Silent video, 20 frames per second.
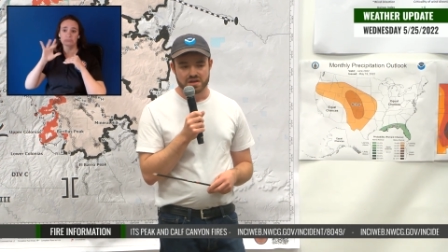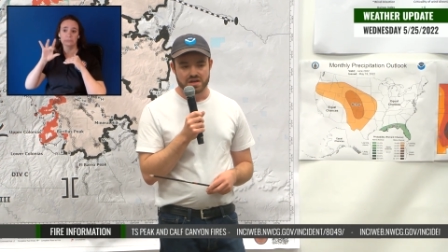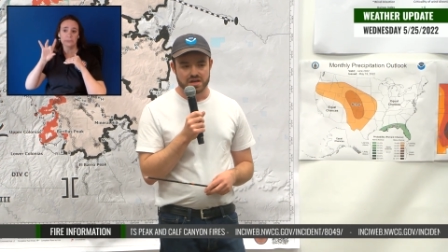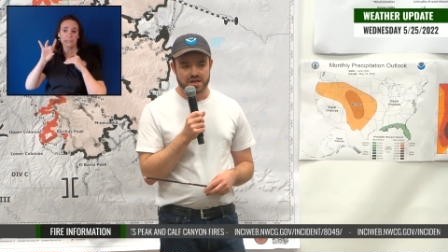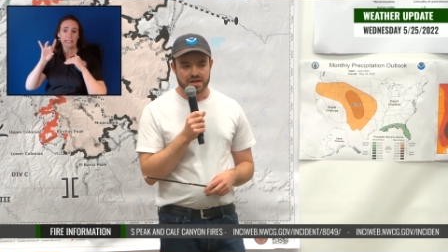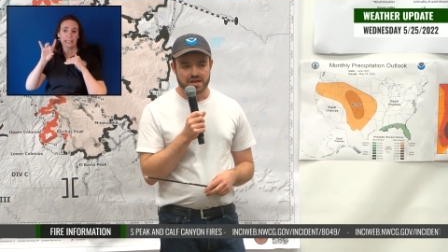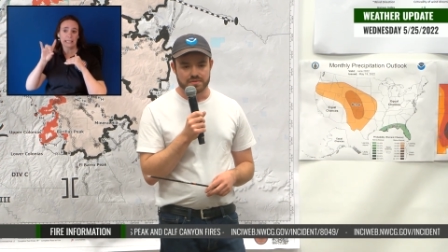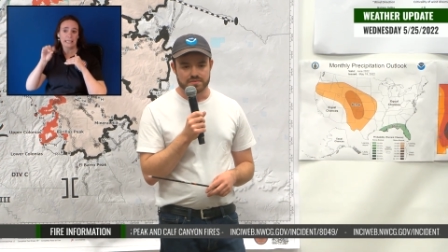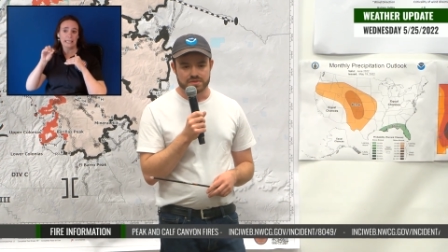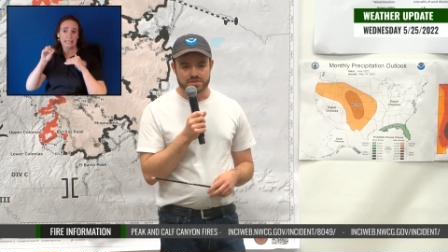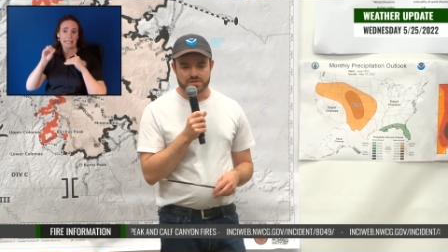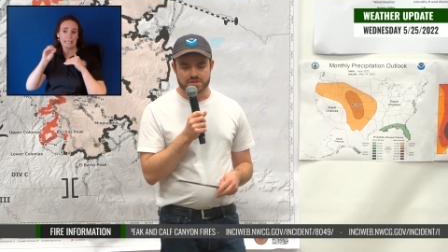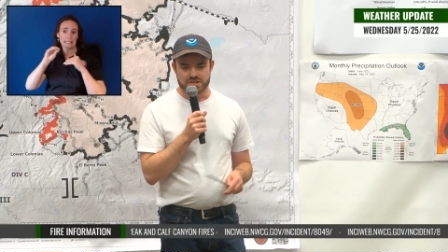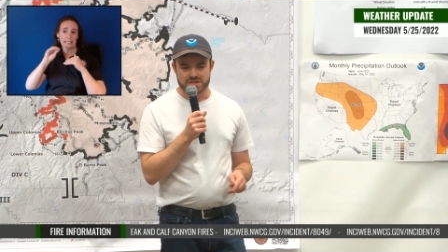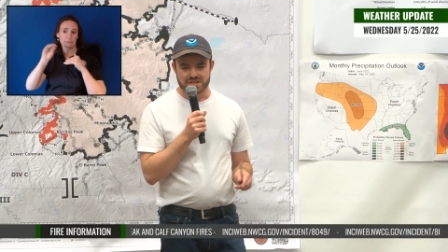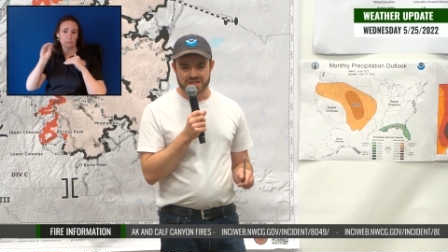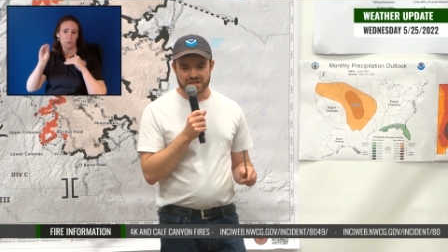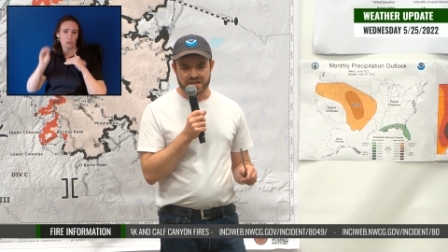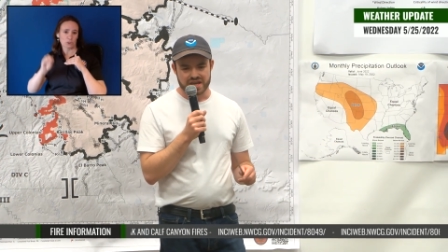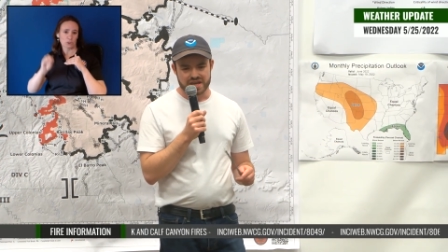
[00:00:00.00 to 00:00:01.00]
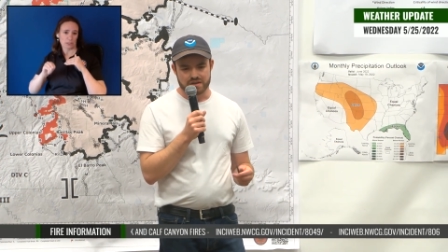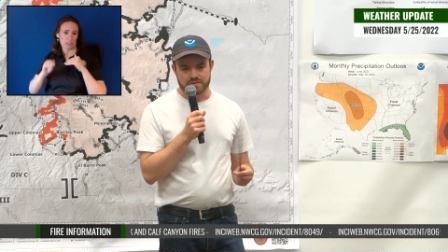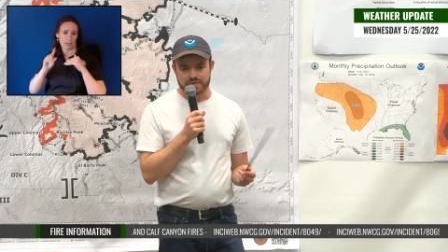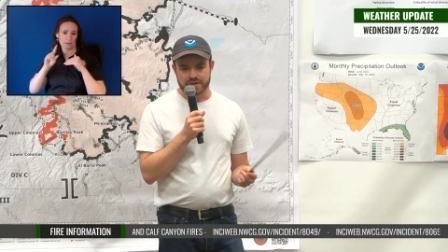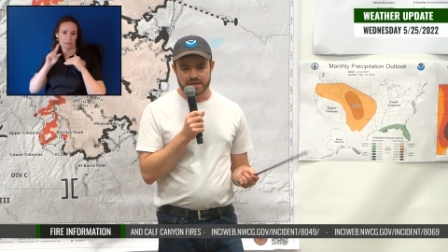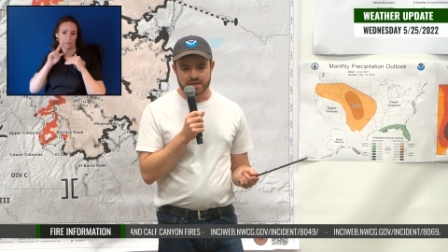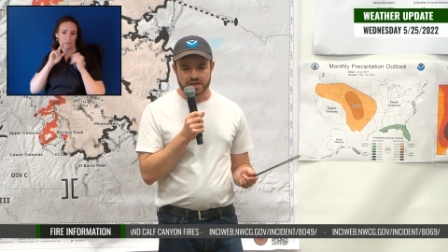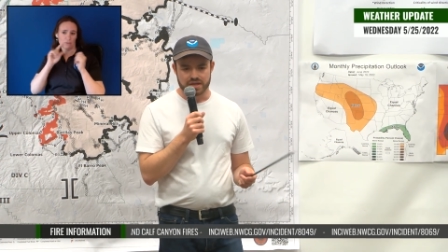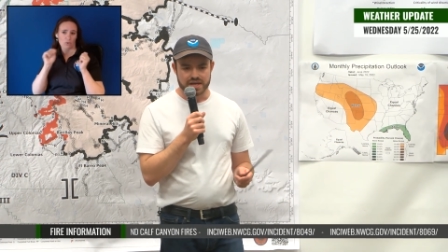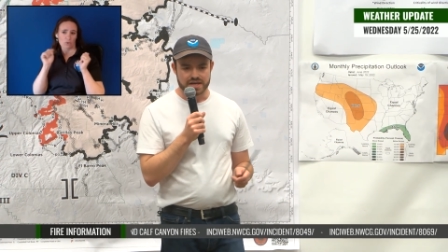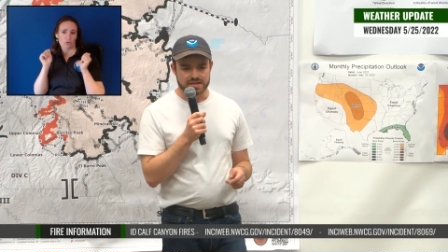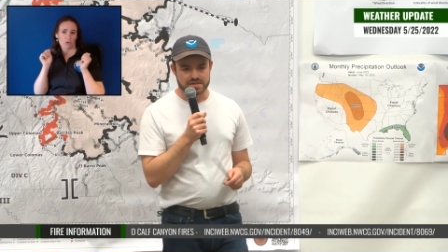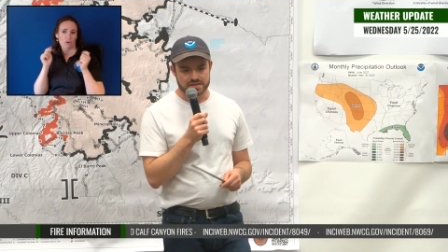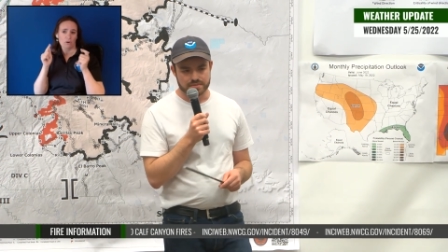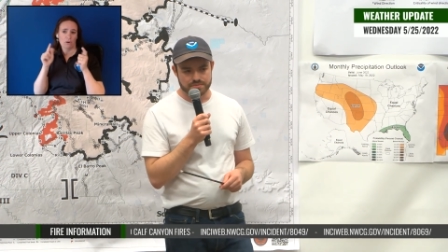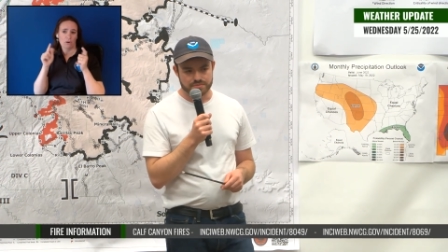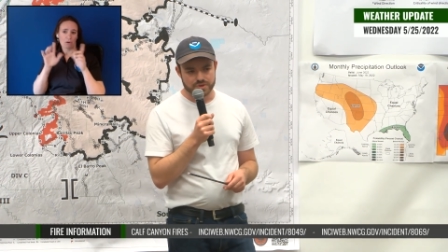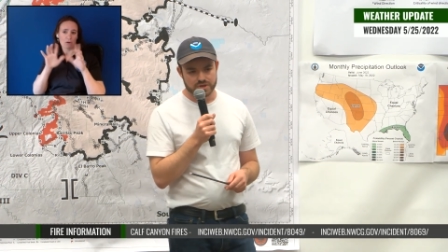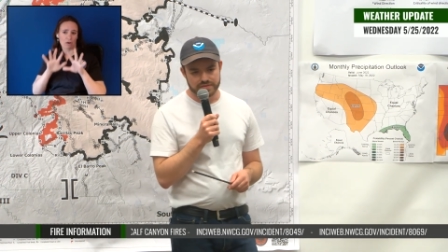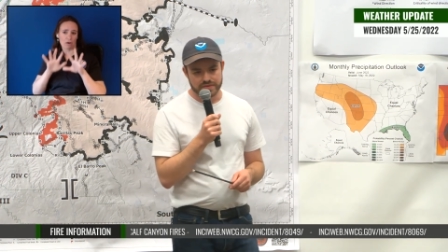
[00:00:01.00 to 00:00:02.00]
Uh, so just a little bit less
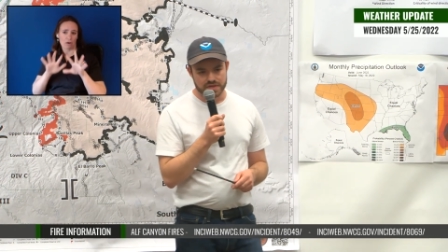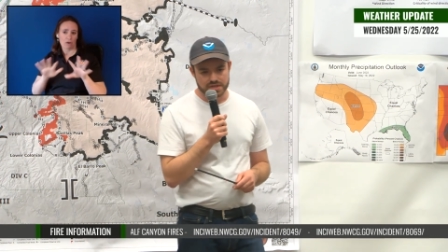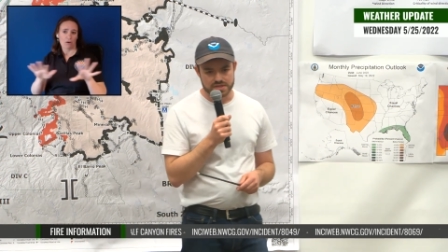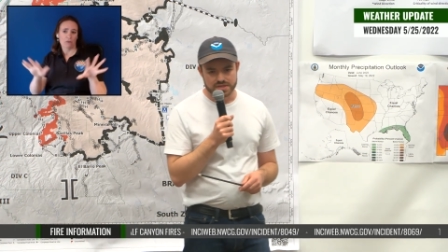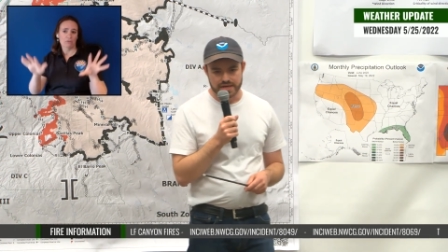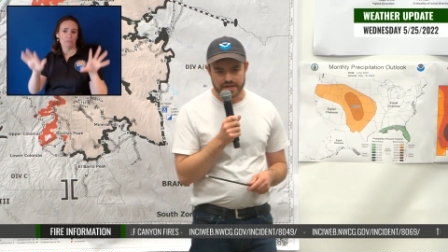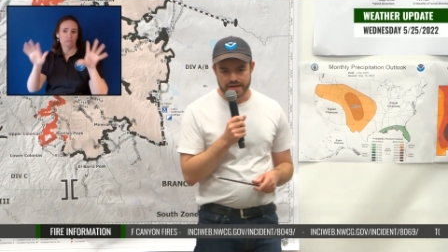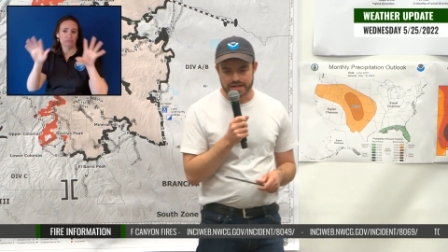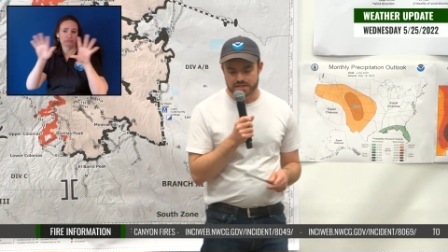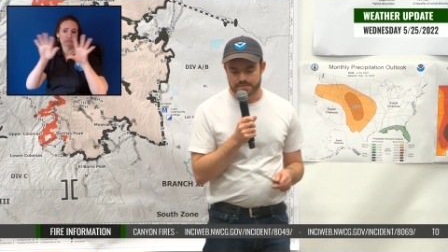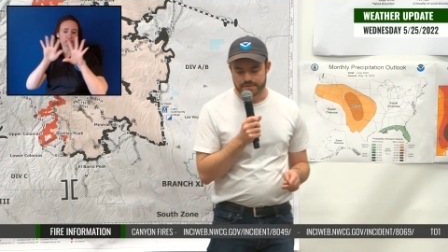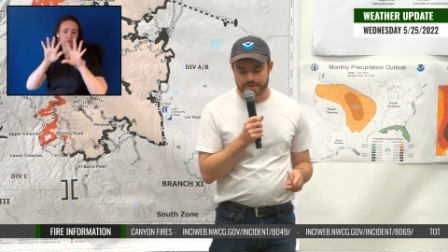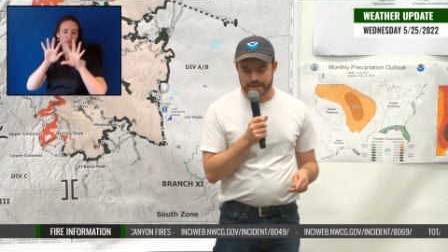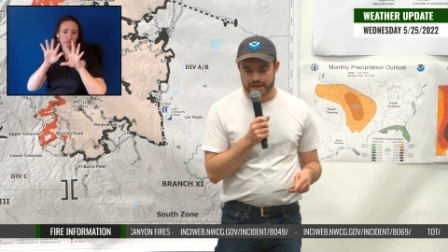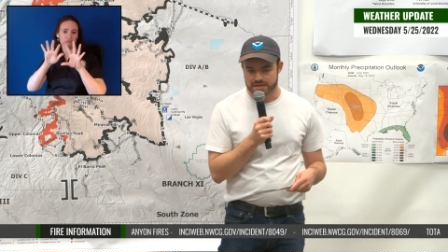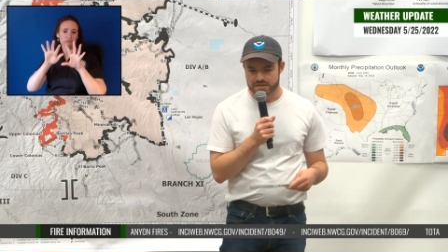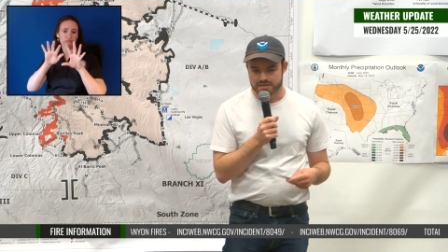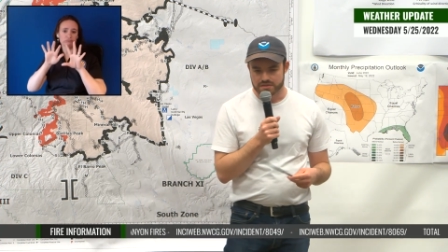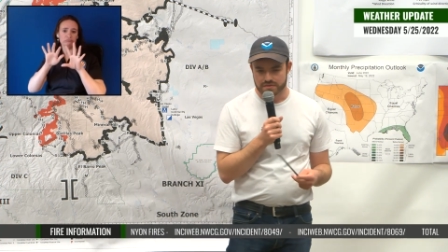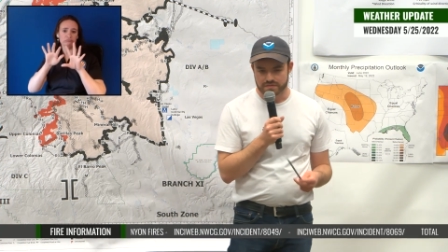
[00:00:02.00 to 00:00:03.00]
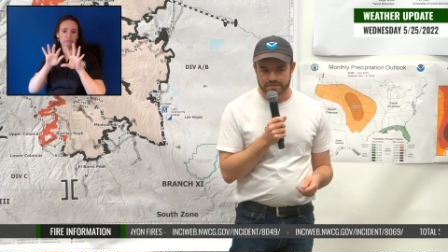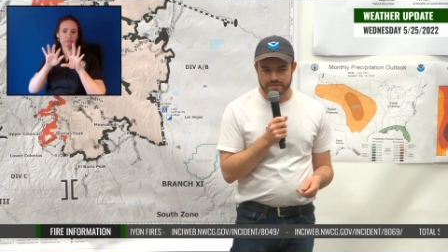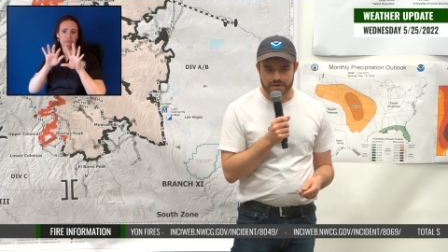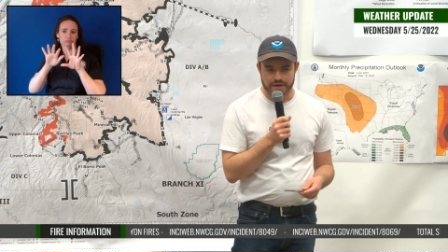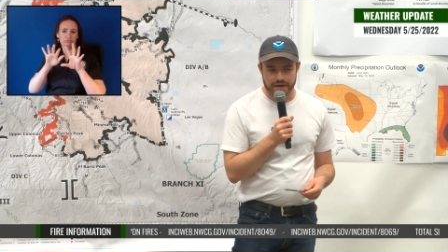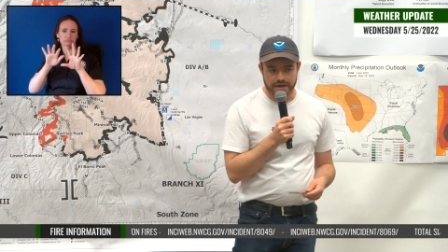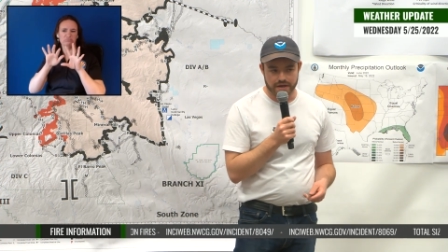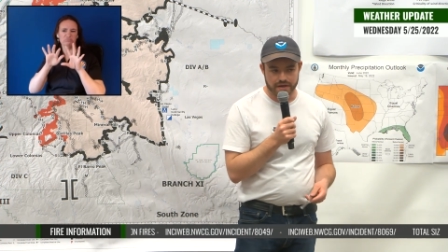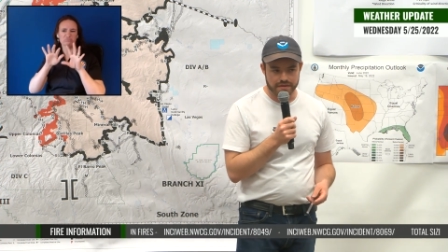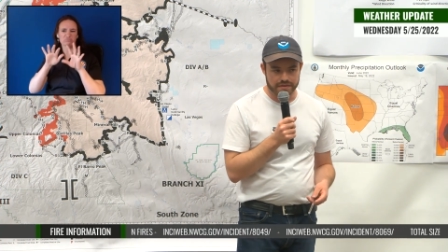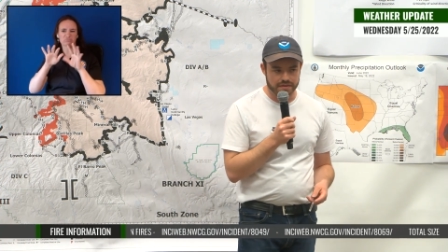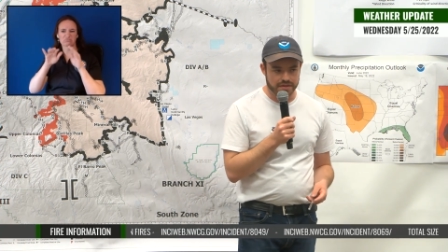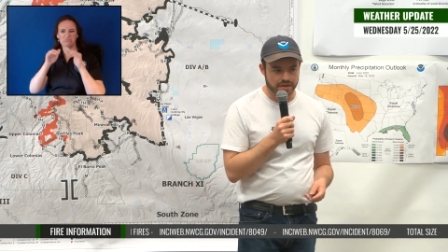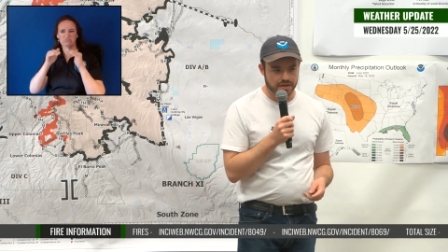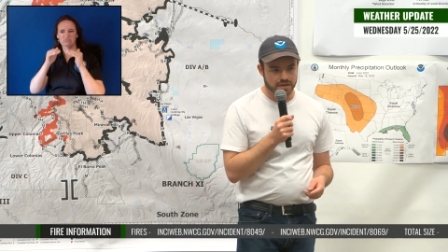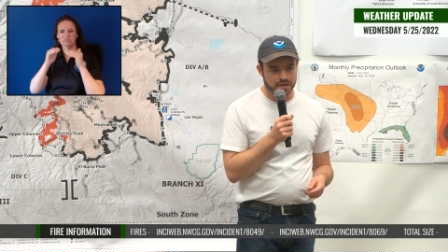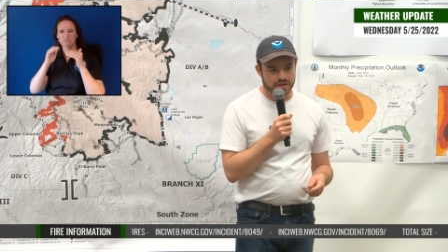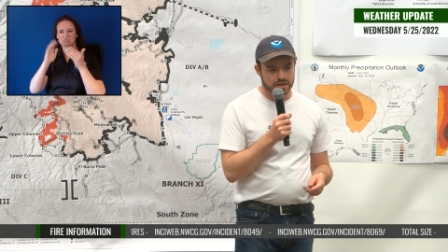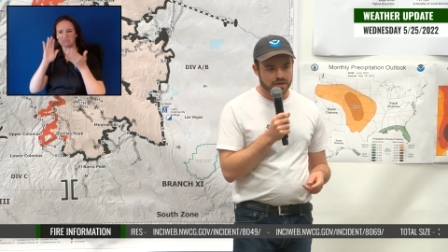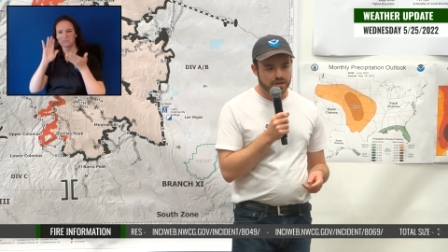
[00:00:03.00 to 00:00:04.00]
than previous nights, but that's still very healthy.